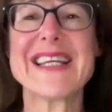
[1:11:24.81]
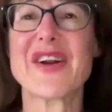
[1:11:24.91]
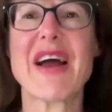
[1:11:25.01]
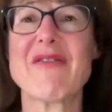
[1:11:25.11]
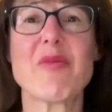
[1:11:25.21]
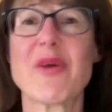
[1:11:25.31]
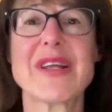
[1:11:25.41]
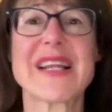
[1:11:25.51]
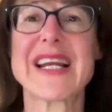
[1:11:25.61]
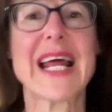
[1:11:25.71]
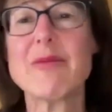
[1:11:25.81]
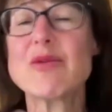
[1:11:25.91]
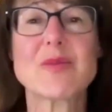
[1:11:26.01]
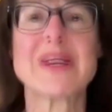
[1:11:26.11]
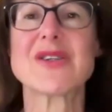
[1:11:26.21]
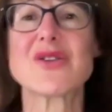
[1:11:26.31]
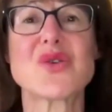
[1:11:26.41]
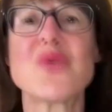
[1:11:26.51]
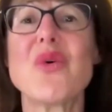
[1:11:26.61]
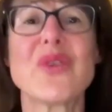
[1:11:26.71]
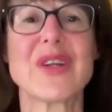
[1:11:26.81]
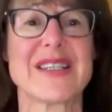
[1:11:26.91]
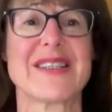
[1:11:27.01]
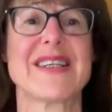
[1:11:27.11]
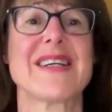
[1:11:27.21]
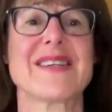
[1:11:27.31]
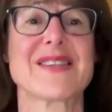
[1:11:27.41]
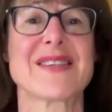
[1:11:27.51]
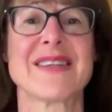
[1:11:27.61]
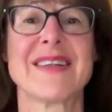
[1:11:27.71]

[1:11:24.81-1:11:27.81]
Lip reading: that I have a body that enables me to do all these things.